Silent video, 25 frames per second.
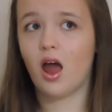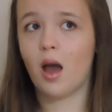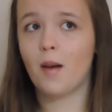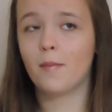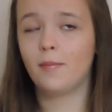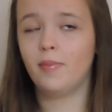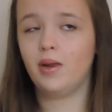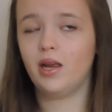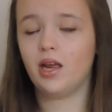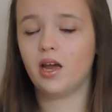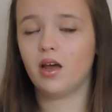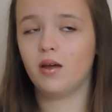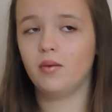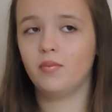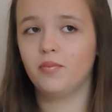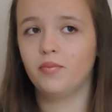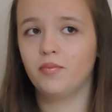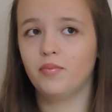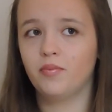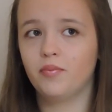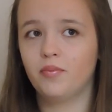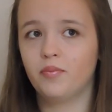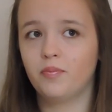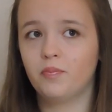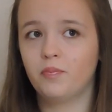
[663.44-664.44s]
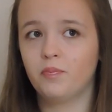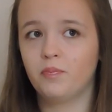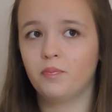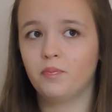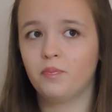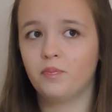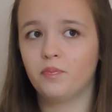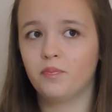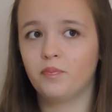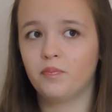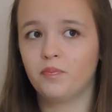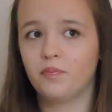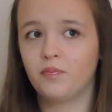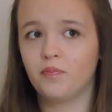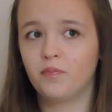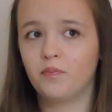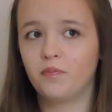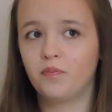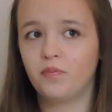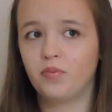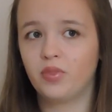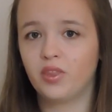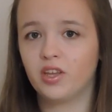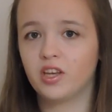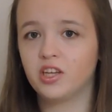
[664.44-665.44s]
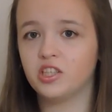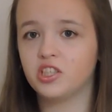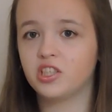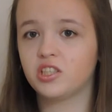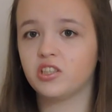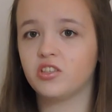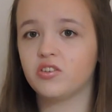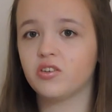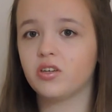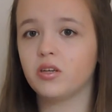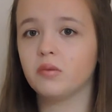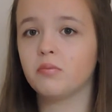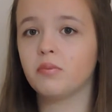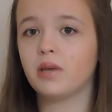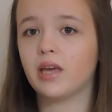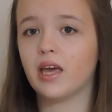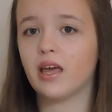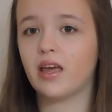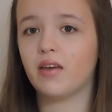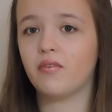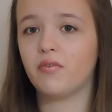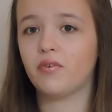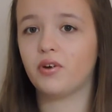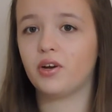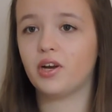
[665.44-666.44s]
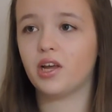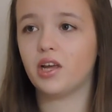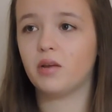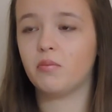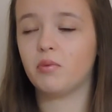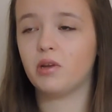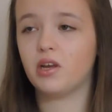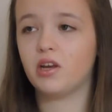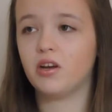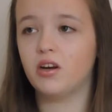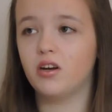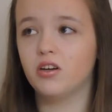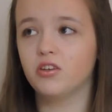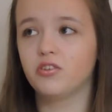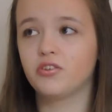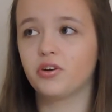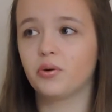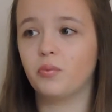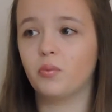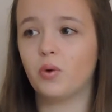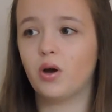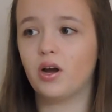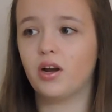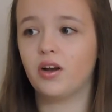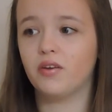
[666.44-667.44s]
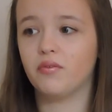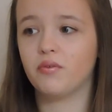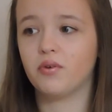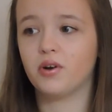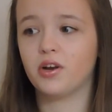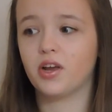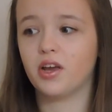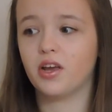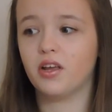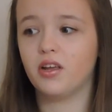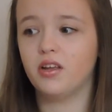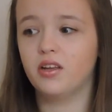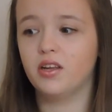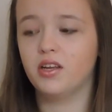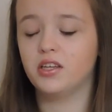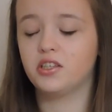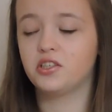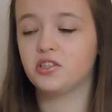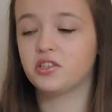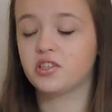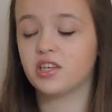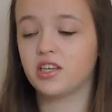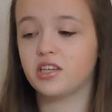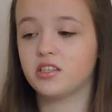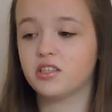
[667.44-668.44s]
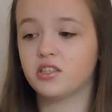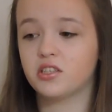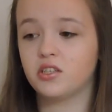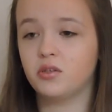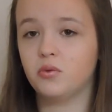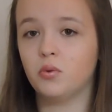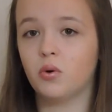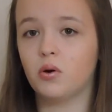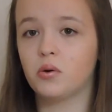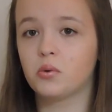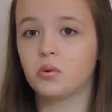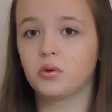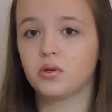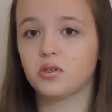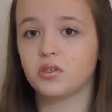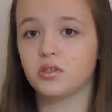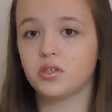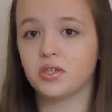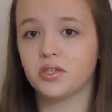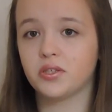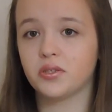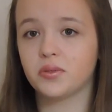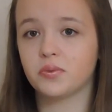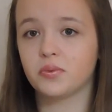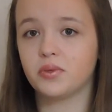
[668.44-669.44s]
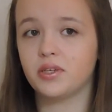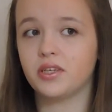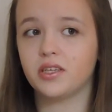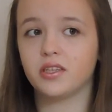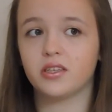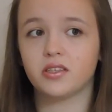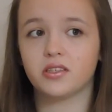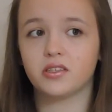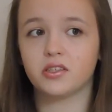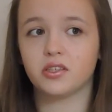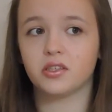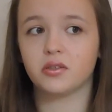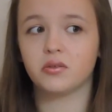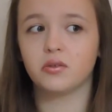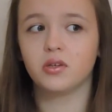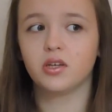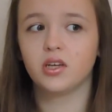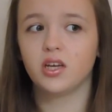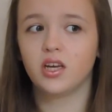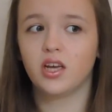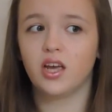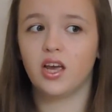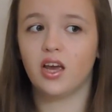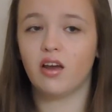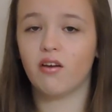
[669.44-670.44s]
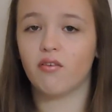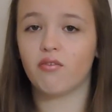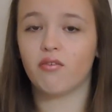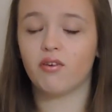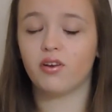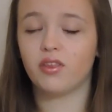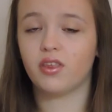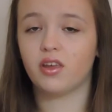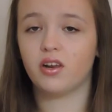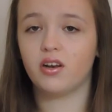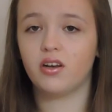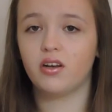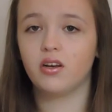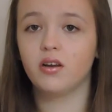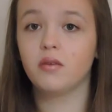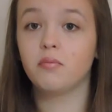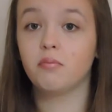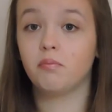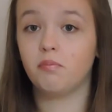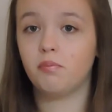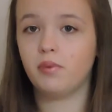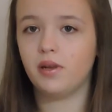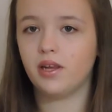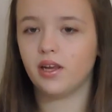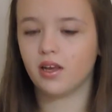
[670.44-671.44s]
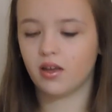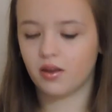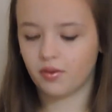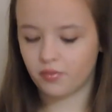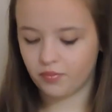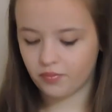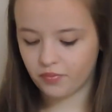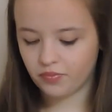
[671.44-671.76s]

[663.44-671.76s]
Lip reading: Beer. Because you can drink beer every day, but you can't drink wine every day. It just gets too old and too sweet and too everything. Beer.